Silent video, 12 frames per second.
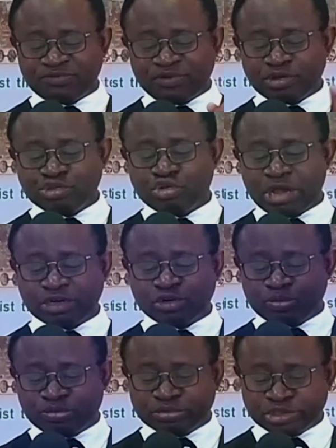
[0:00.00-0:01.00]
before you
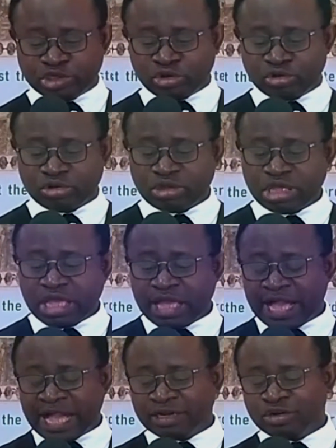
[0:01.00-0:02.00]
an open door,
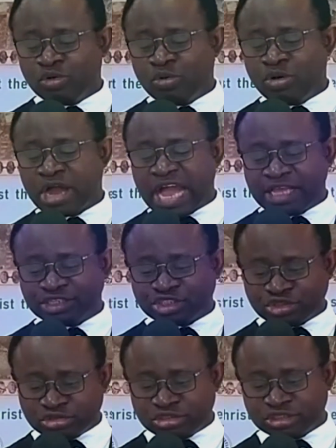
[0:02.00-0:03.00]
and no one can
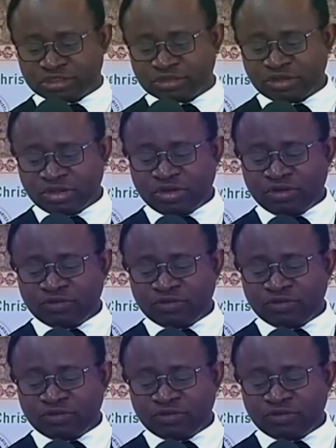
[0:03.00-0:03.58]
shut it.